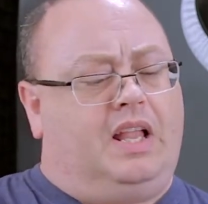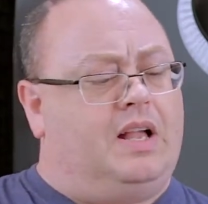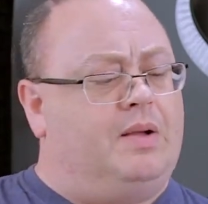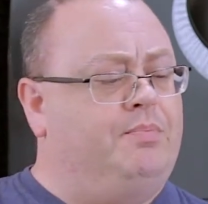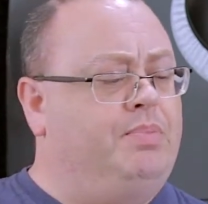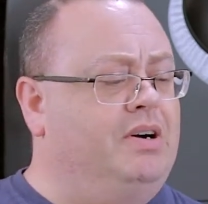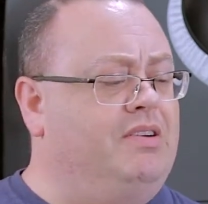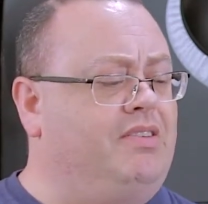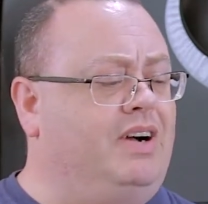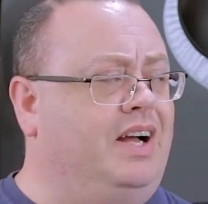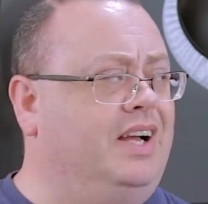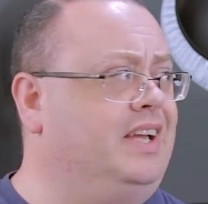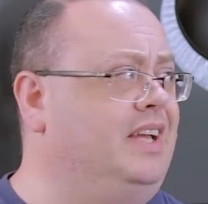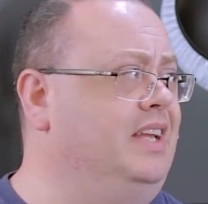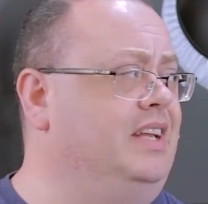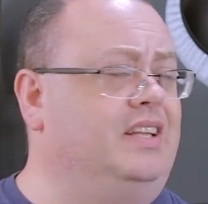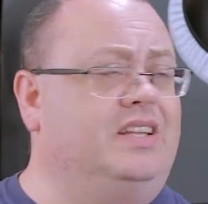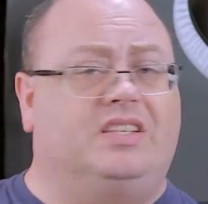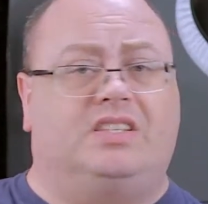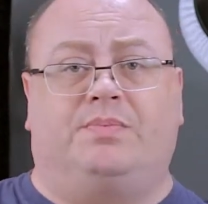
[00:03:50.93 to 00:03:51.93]
But like
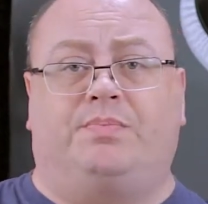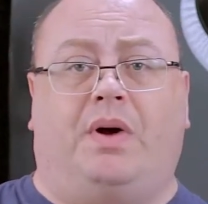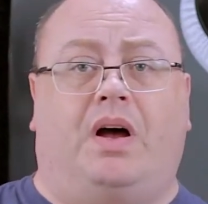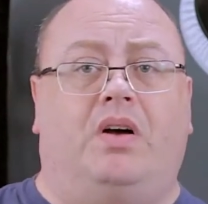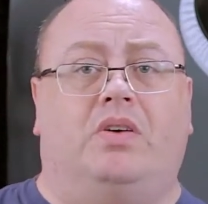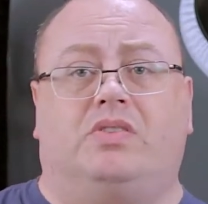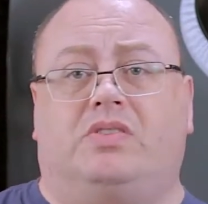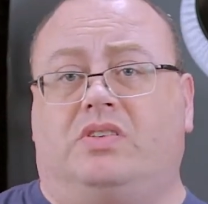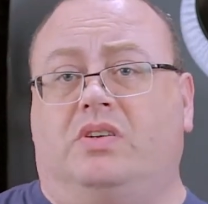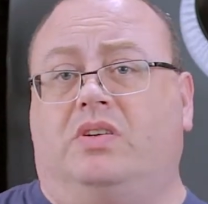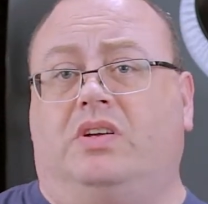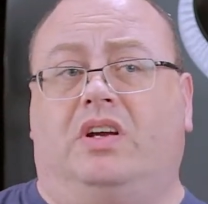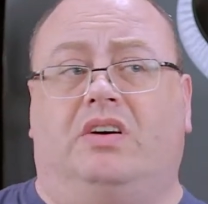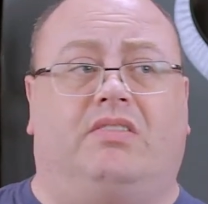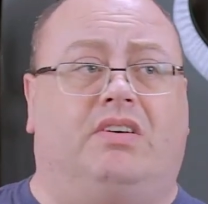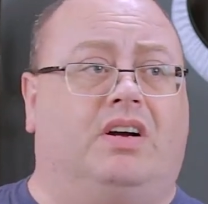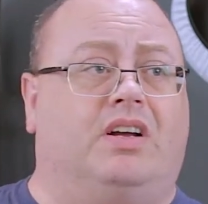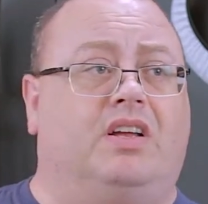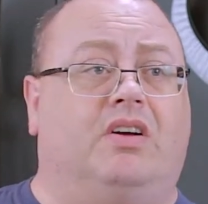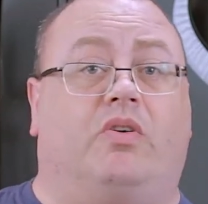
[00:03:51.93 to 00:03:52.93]
in a small studio,
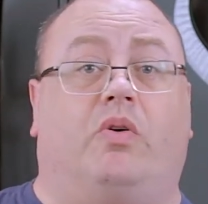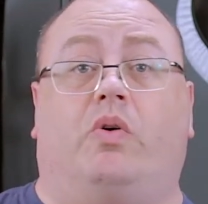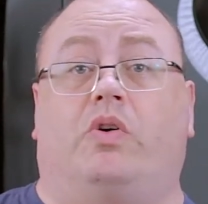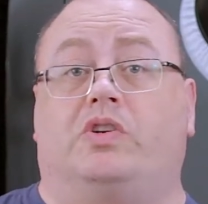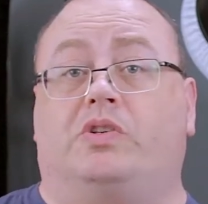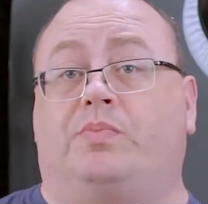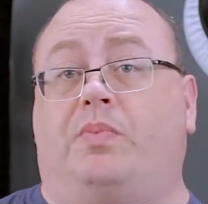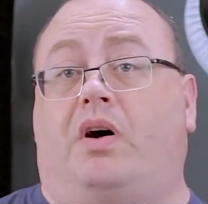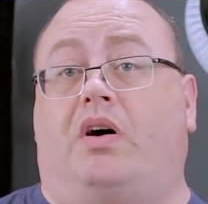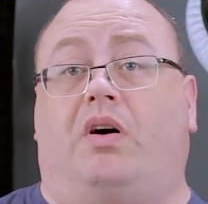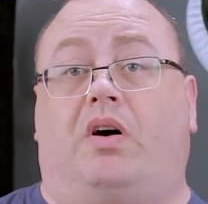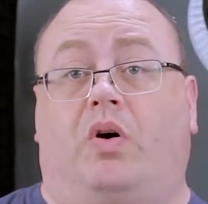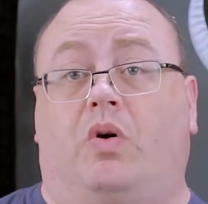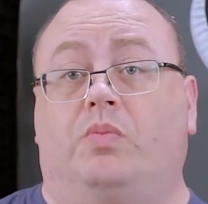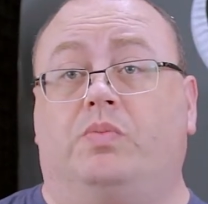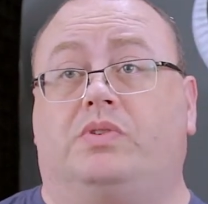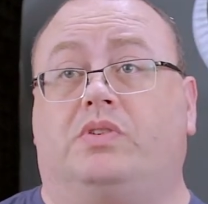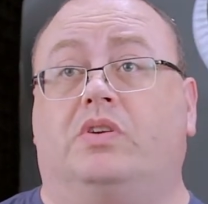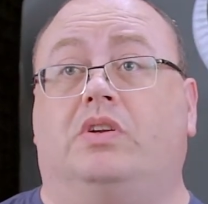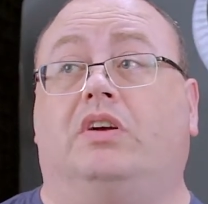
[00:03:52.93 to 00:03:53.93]
like or a small
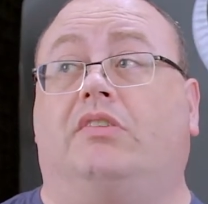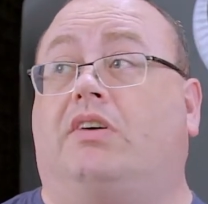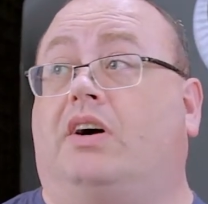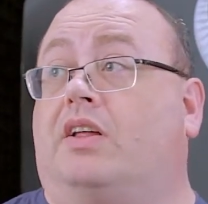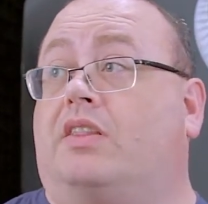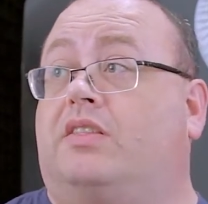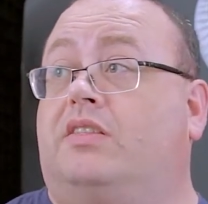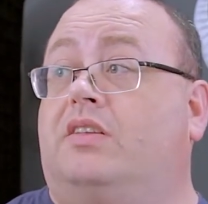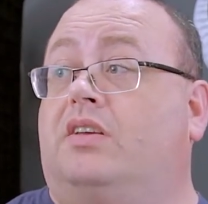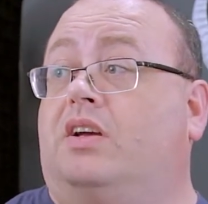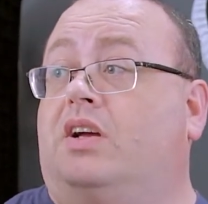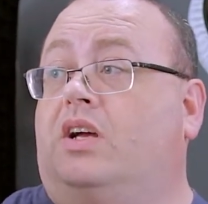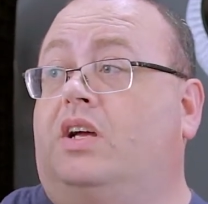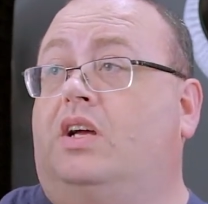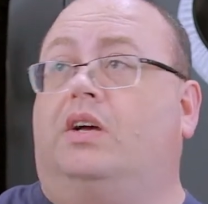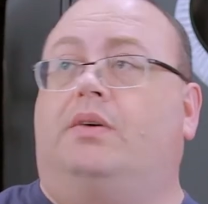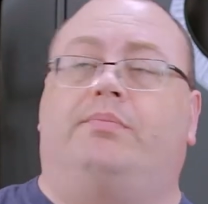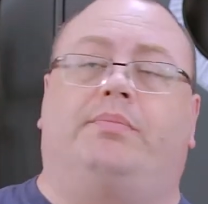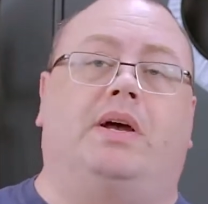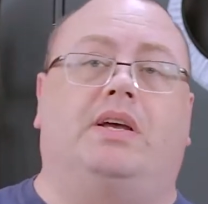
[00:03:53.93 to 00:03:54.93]
home studio, like
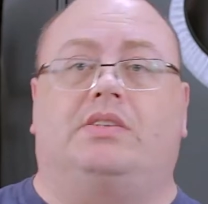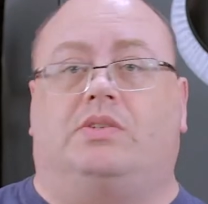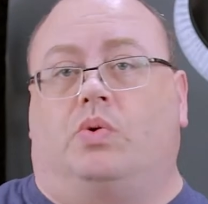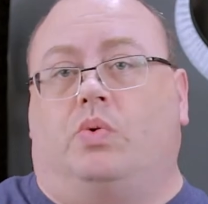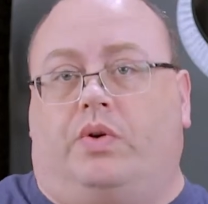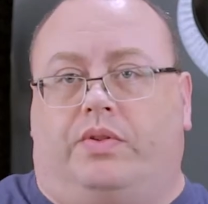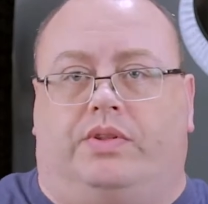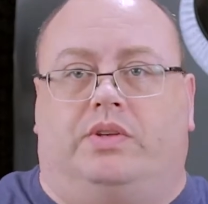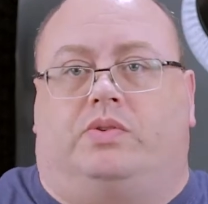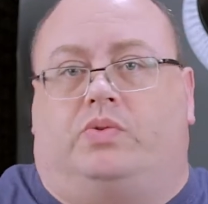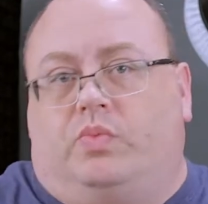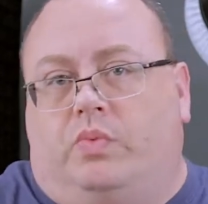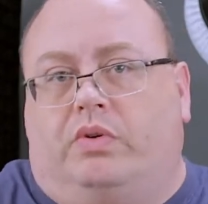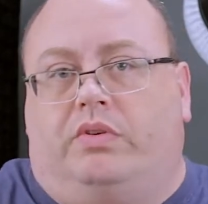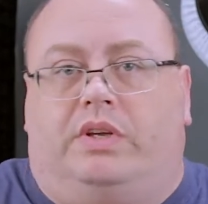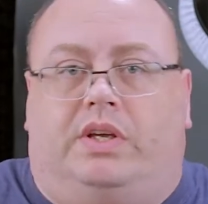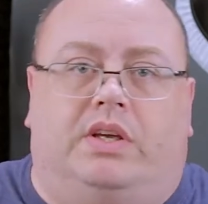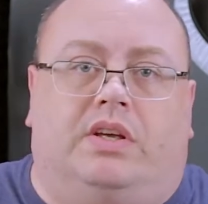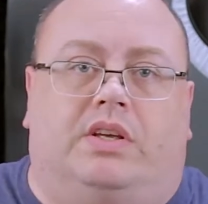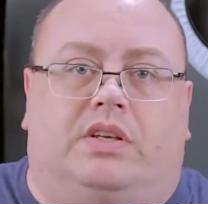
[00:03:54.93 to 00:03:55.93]
basically what this one
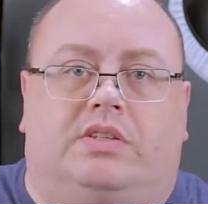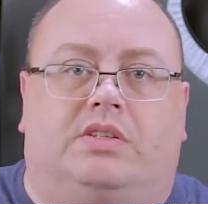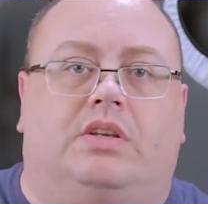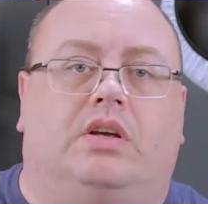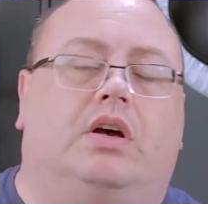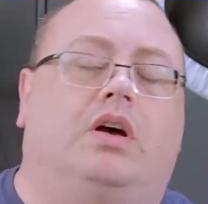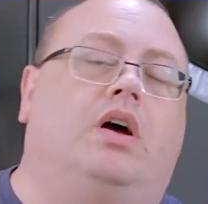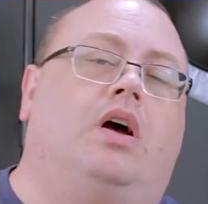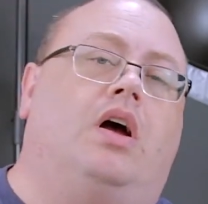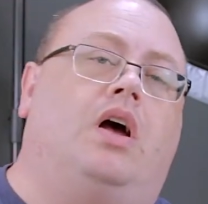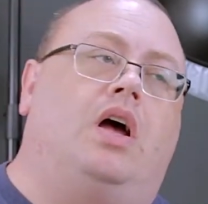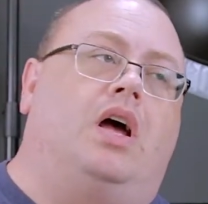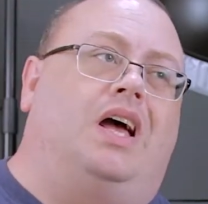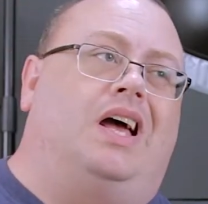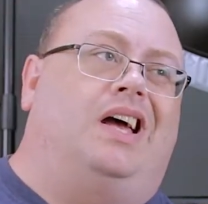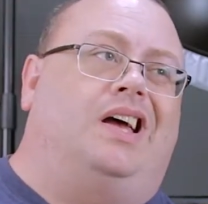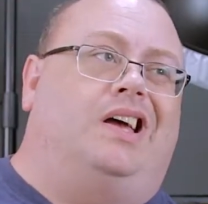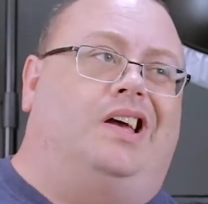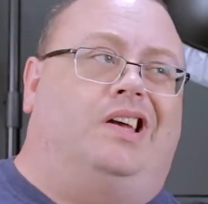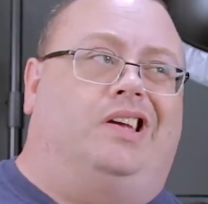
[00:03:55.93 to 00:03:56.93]
really is,
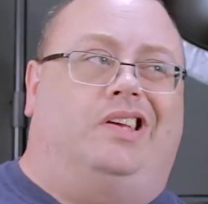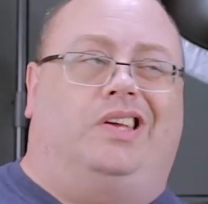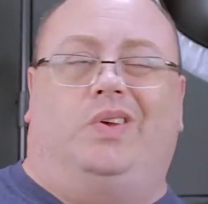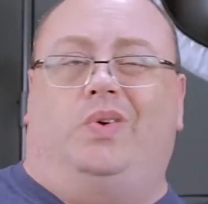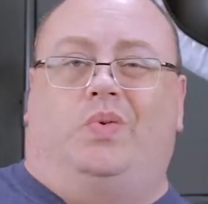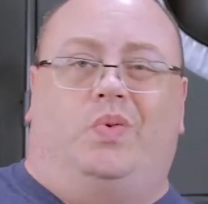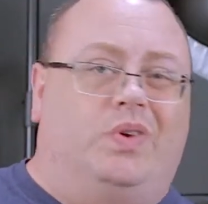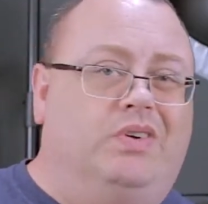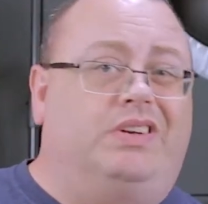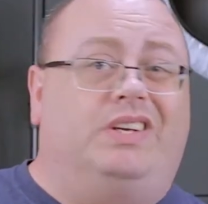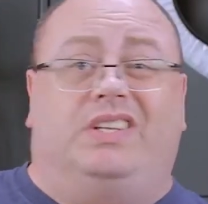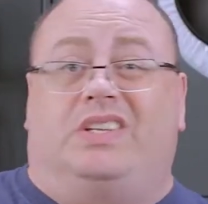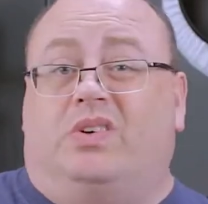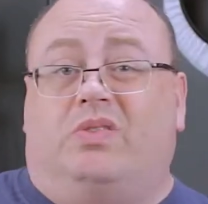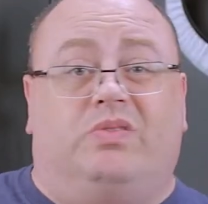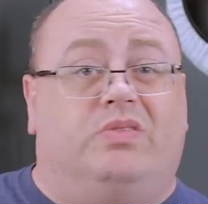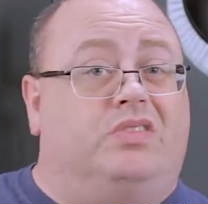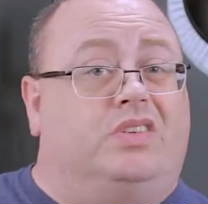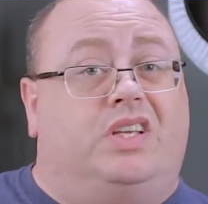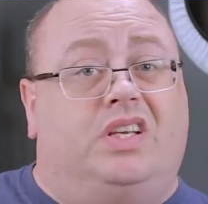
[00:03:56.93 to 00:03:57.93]
you really
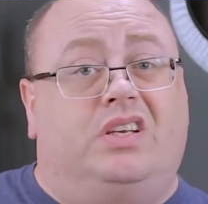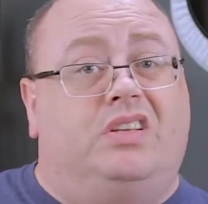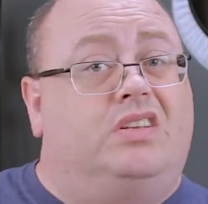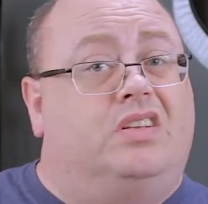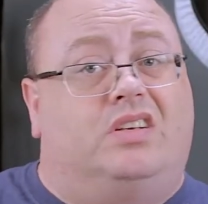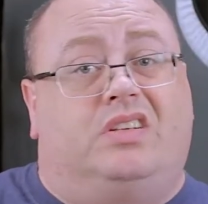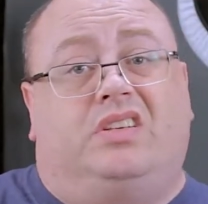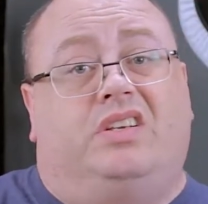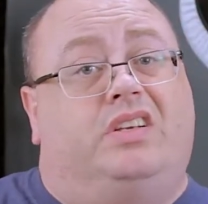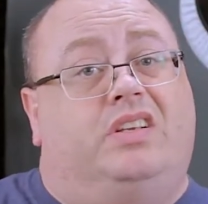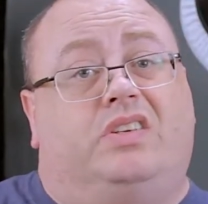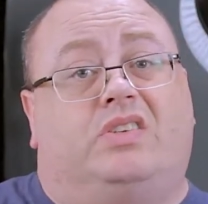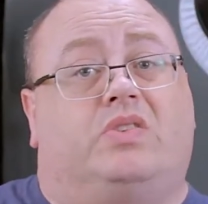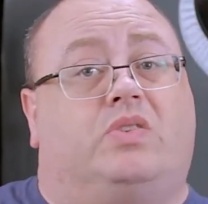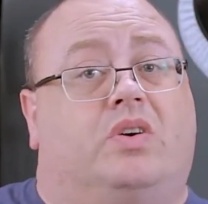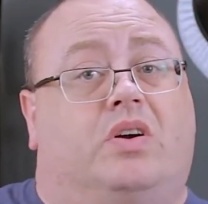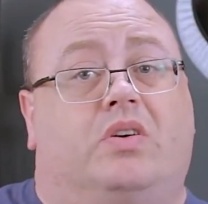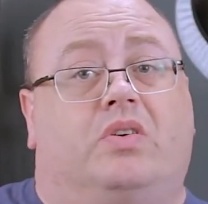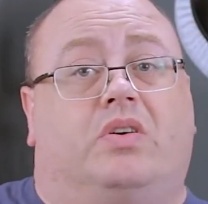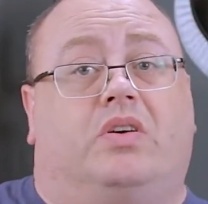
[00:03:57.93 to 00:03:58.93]
don't need nothing any
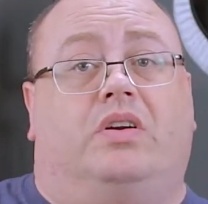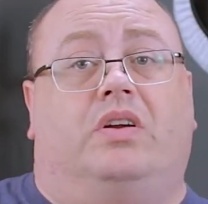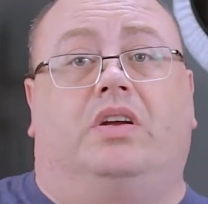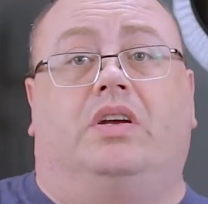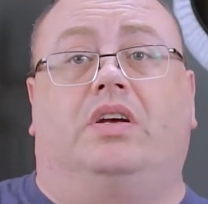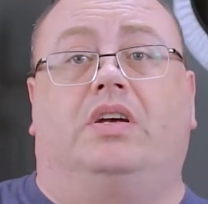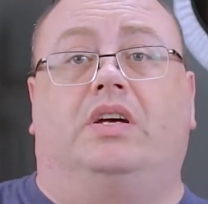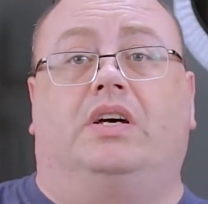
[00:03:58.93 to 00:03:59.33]
stronger.